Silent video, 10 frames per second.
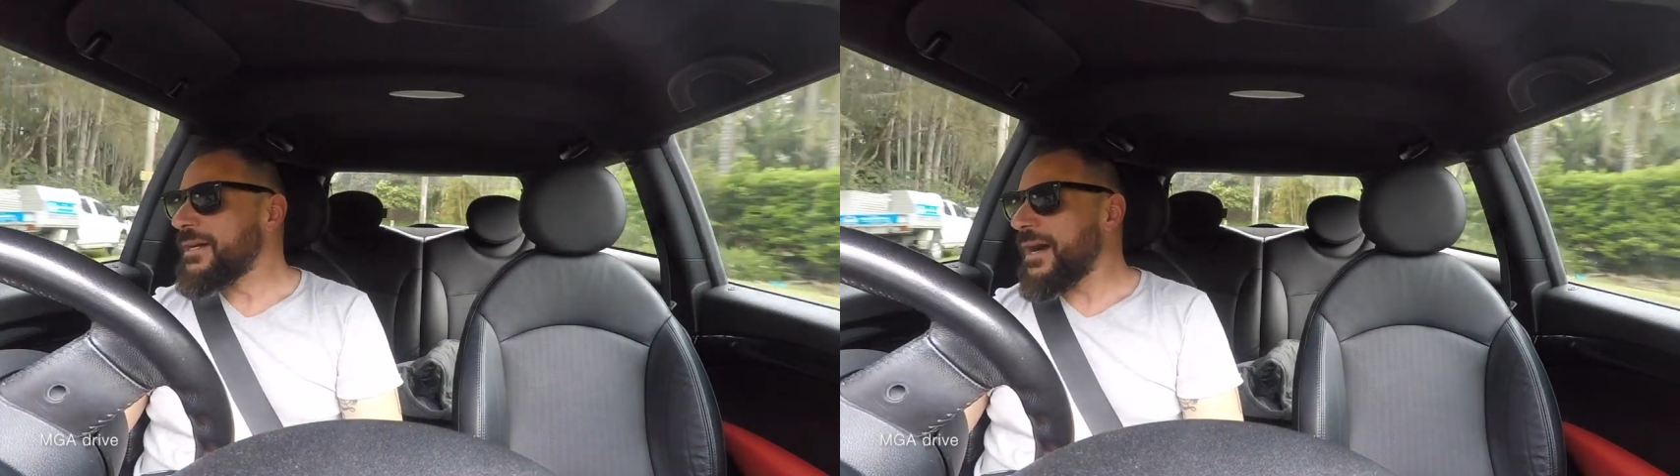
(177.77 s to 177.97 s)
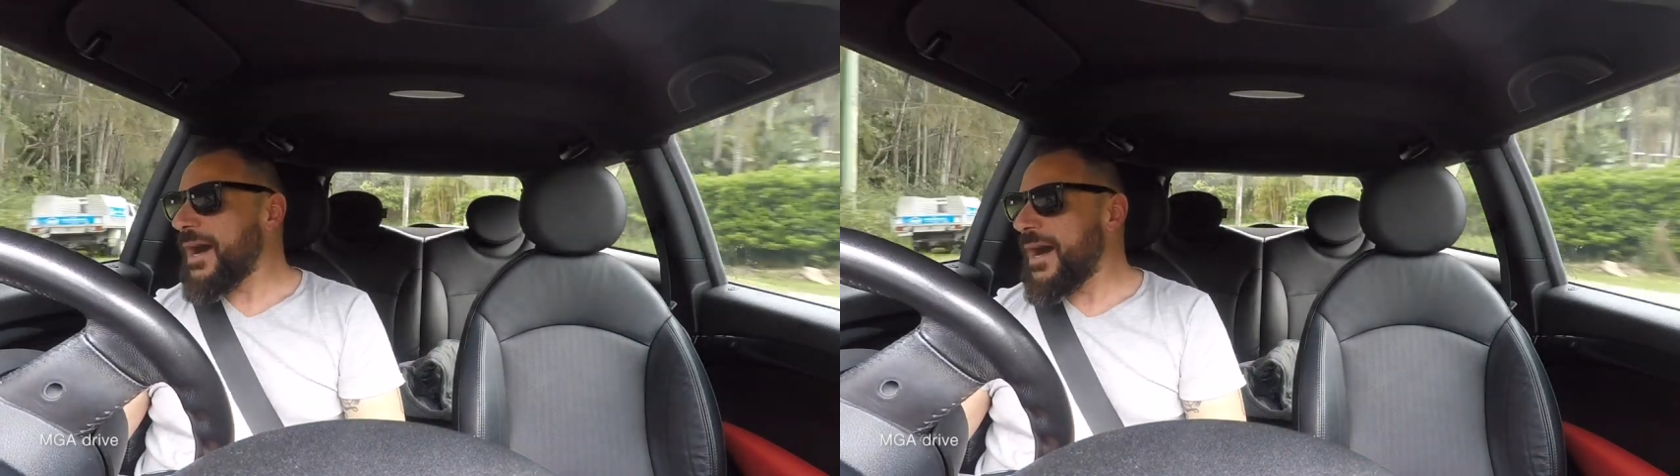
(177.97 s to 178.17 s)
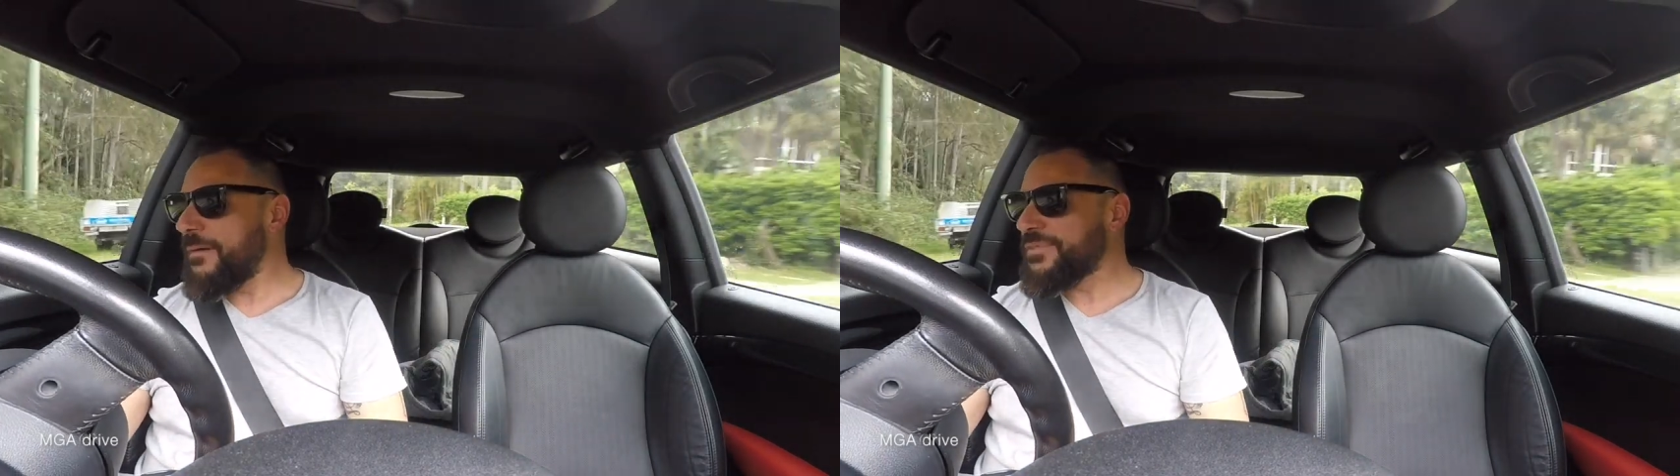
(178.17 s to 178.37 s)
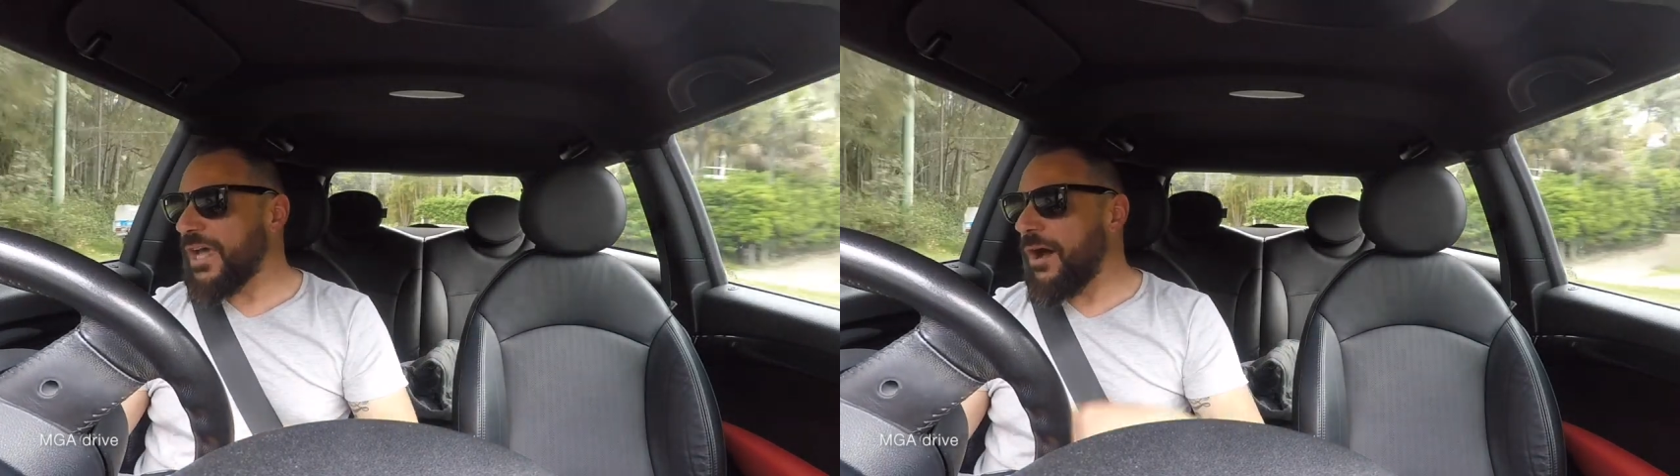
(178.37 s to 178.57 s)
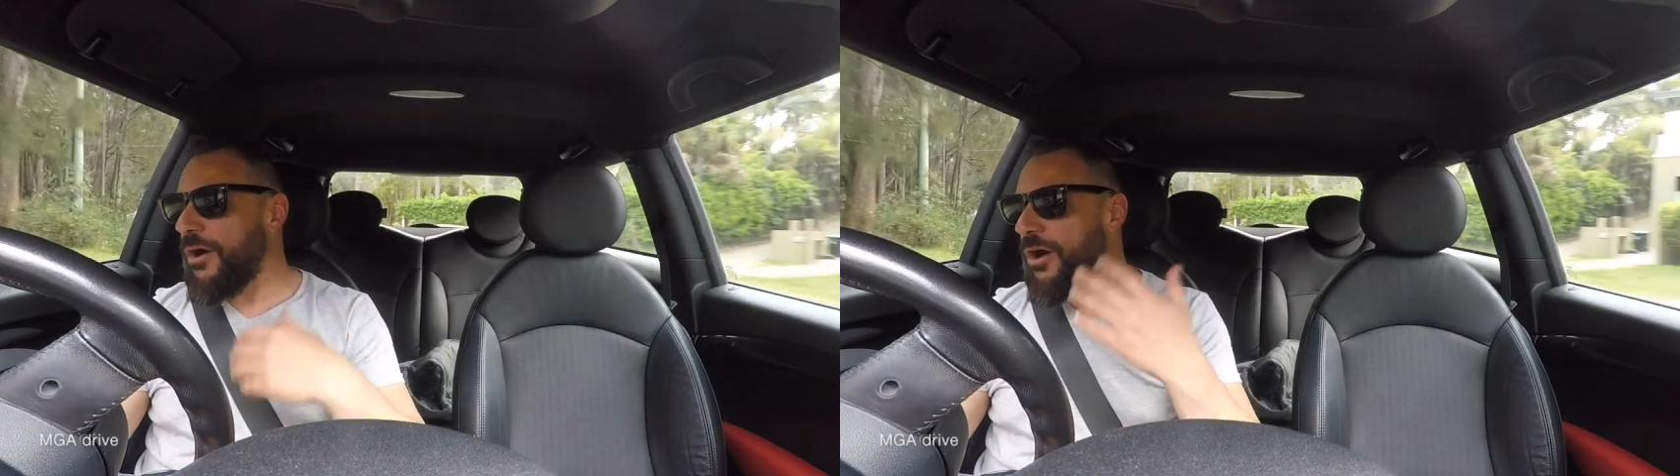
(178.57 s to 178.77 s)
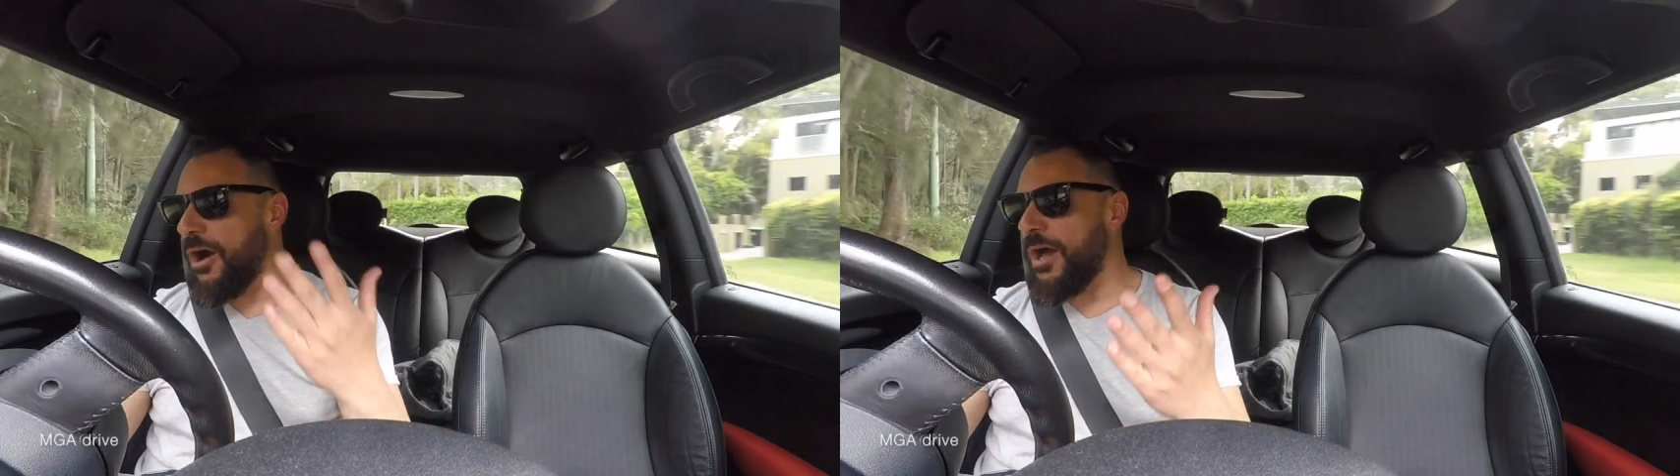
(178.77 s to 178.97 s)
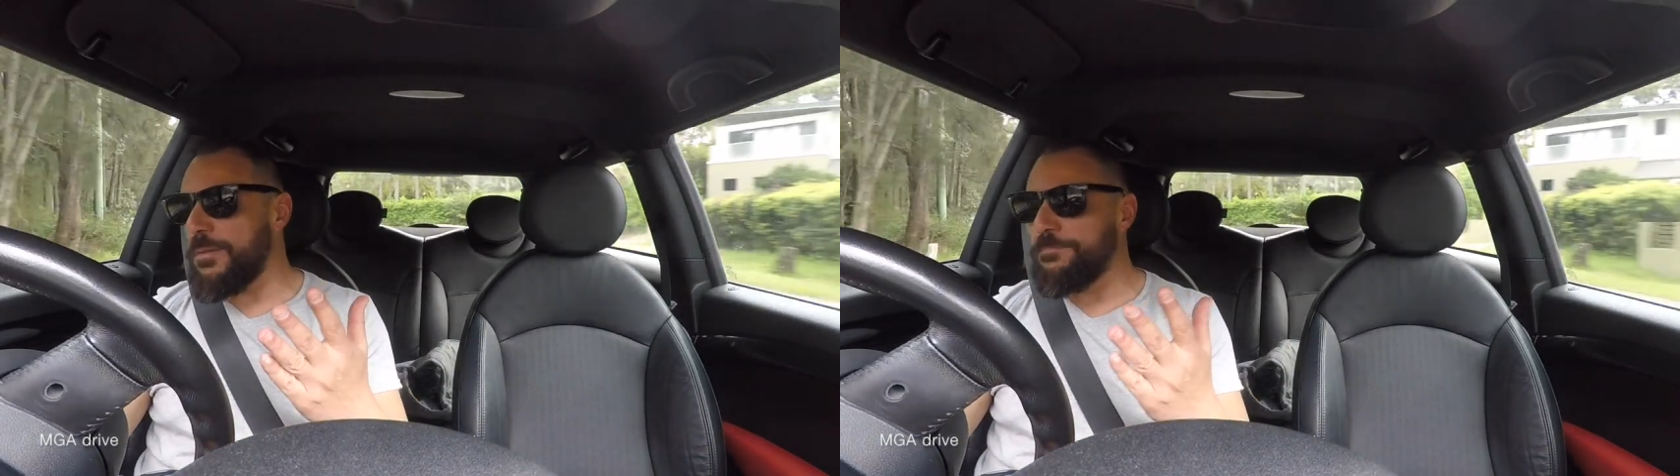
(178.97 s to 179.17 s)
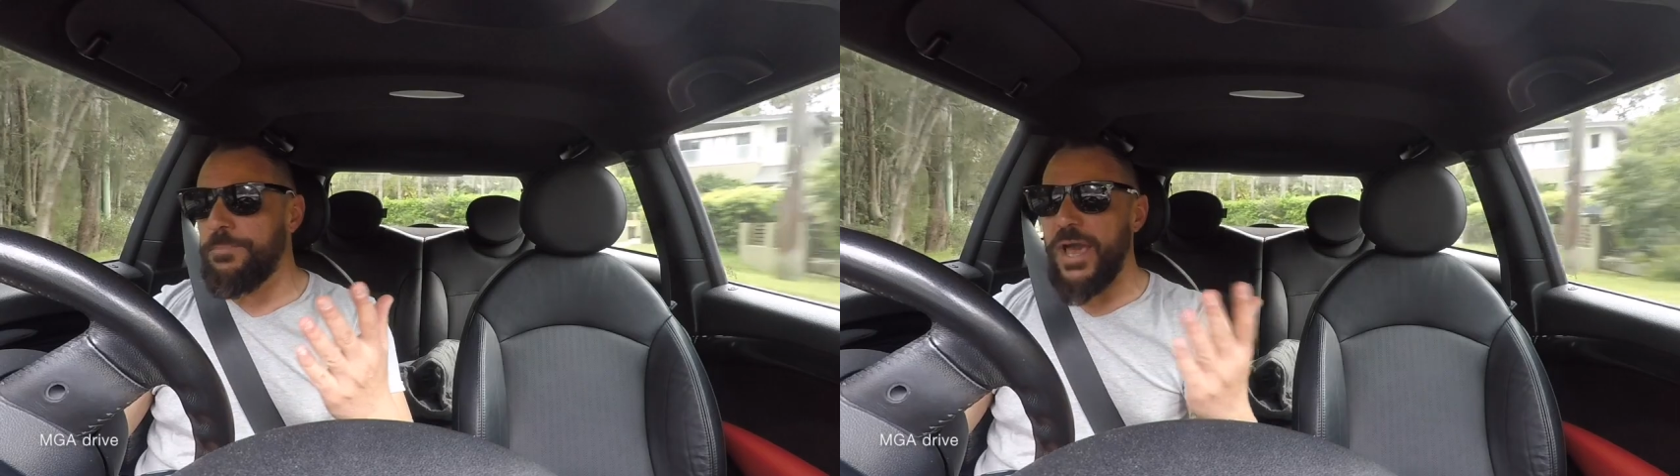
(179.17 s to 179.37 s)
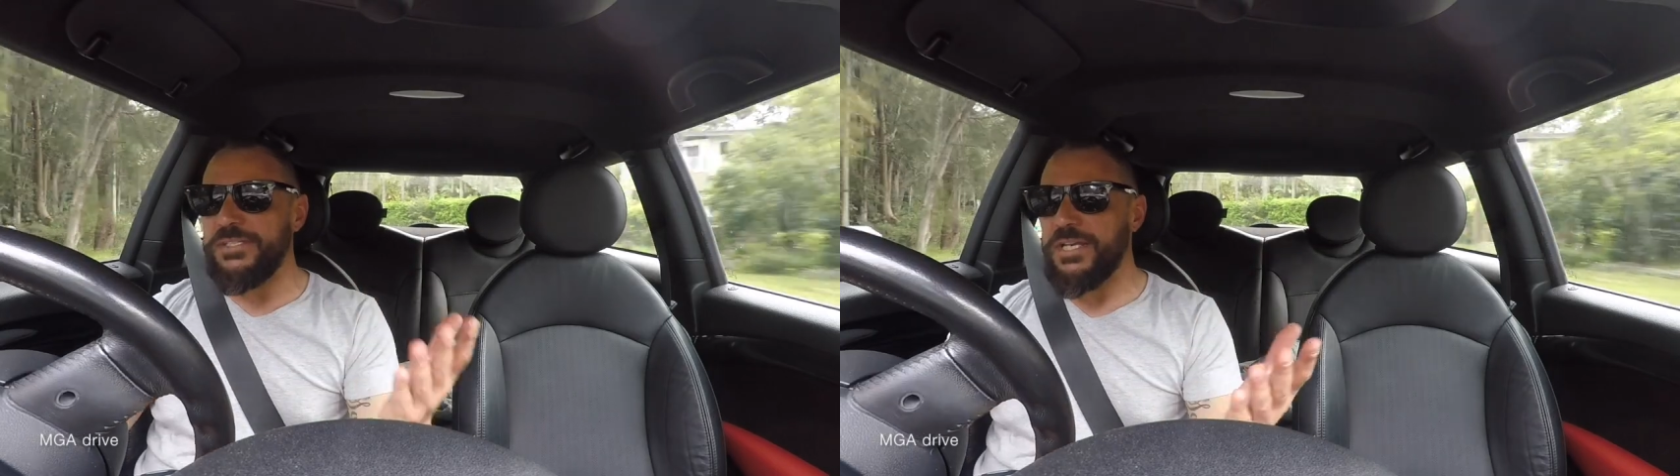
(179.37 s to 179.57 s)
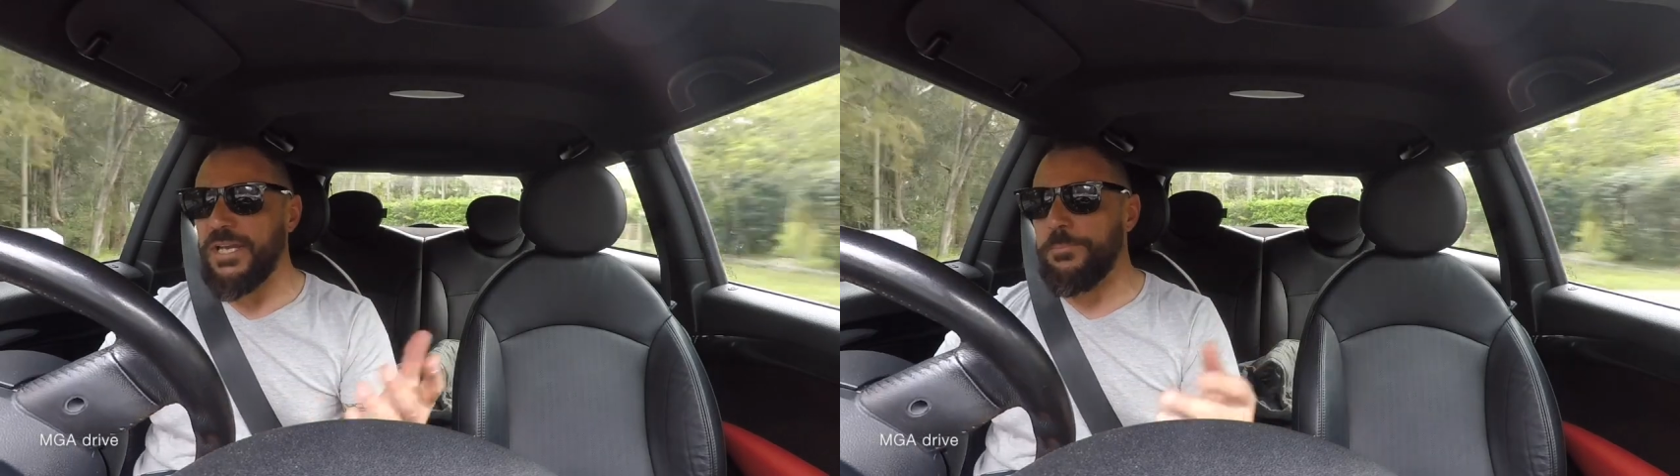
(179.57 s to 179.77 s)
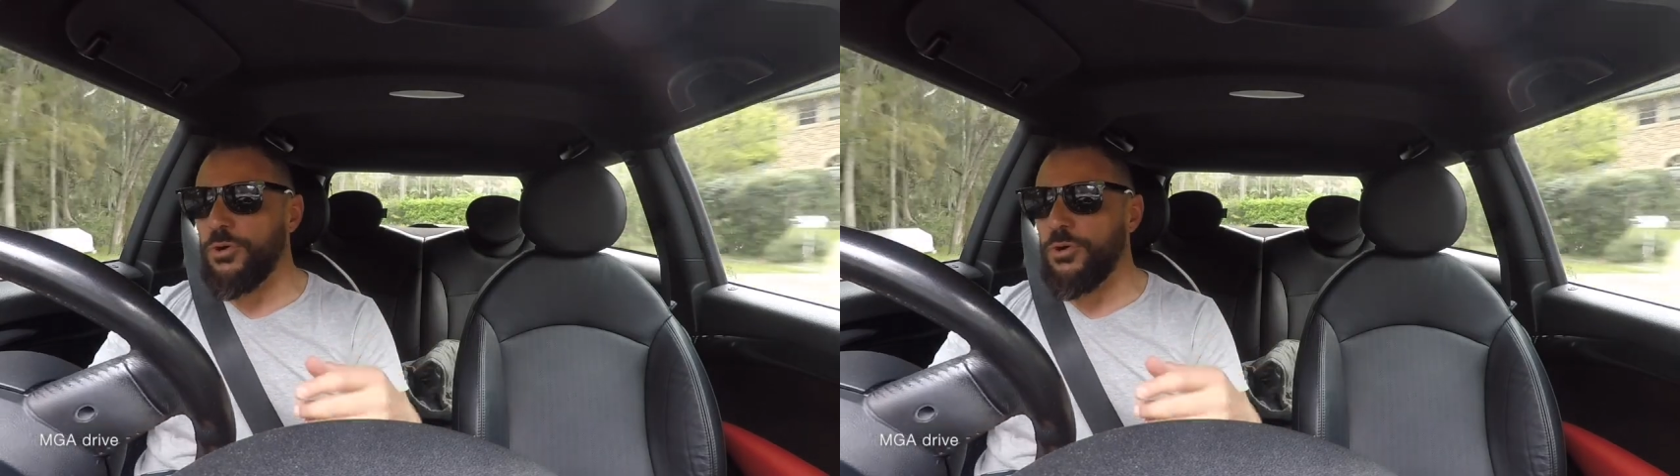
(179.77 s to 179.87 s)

Um, so I basically